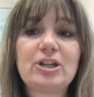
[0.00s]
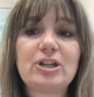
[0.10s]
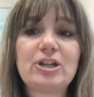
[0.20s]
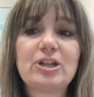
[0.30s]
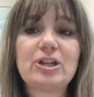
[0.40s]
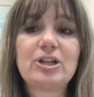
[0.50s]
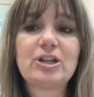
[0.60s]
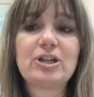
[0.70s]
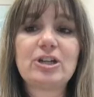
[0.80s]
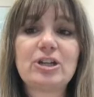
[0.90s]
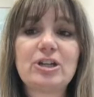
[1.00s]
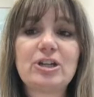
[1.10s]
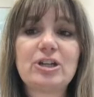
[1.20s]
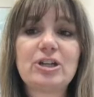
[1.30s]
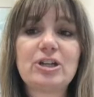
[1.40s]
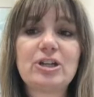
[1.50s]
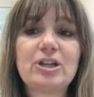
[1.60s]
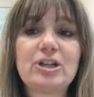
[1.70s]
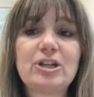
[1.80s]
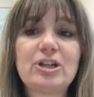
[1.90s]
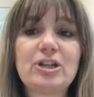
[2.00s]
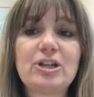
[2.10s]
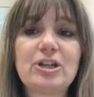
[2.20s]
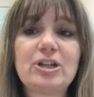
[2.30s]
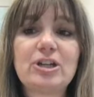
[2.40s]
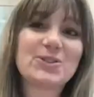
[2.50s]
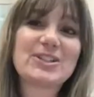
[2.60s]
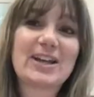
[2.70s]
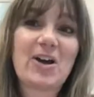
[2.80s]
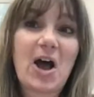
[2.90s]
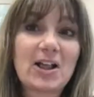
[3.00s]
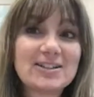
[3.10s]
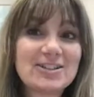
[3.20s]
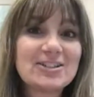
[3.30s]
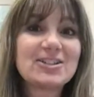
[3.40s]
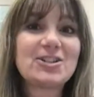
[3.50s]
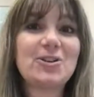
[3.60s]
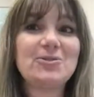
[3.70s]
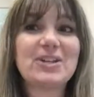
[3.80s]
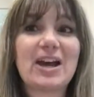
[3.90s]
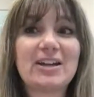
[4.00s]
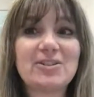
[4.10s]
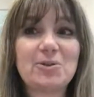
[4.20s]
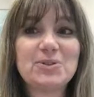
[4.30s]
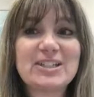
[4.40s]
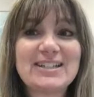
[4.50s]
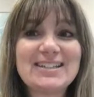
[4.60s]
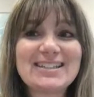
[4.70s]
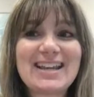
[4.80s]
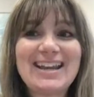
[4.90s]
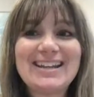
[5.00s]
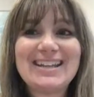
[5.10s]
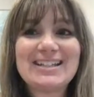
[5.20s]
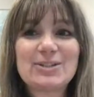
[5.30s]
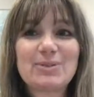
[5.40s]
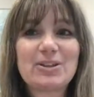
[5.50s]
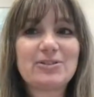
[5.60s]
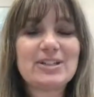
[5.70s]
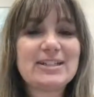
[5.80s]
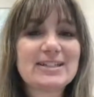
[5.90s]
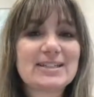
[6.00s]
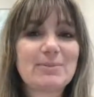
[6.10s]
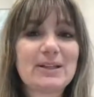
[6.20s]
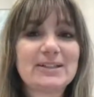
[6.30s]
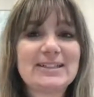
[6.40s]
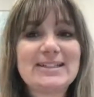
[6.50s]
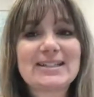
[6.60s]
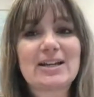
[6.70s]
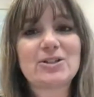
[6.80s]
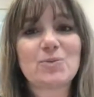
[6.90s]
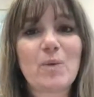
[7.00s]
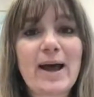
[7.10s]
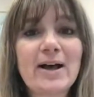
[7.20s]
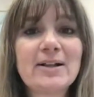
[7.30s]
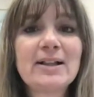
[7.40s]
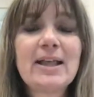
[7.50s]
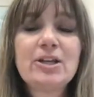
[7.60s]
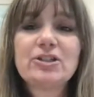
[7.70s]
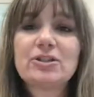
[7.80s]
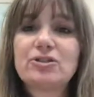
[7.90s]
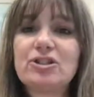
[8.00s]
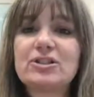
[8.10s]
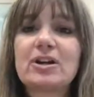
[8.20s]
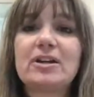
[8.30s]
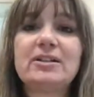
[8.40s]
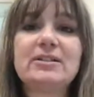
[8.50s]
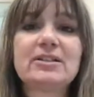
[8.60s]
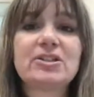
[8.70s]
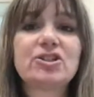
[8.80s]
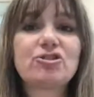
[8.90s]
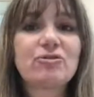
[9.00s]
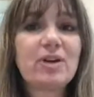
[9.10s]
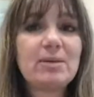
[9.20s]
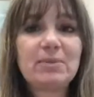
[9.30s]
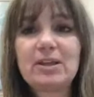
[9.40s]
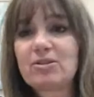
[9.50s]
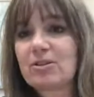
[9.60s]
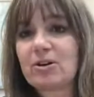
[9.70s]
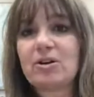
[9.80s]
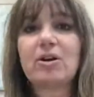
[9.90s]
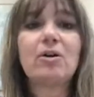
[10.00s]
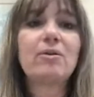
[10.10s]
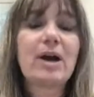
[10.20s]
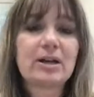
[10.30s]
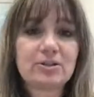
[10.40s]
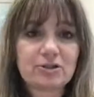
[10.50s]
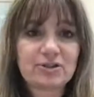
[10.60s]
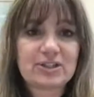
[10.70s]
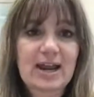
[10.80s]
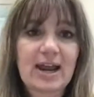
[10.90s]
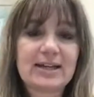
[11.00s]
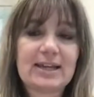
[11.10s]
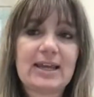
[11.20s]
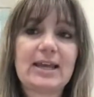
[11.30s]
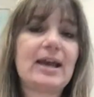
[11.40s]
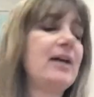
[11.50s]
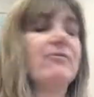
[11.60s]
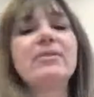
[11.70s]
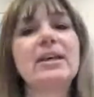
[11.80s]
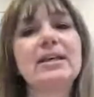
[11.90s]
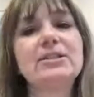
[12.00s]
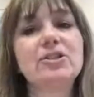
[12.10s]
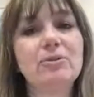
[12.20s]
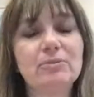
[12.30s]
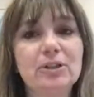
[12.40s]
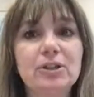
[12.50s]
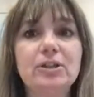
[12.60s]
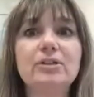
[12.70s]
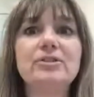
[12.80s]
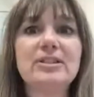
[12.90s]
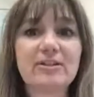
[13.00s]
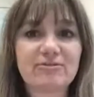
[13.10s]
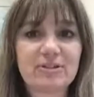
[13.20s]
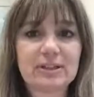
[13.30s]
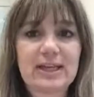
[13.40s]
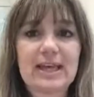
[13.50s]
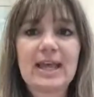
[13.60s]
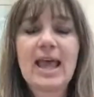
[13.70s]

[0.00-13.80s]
was then a registered educational psychologist who diagnoses kids with learning disabilities as well. So she's got an extremely thorough understanding of kids who learn differently.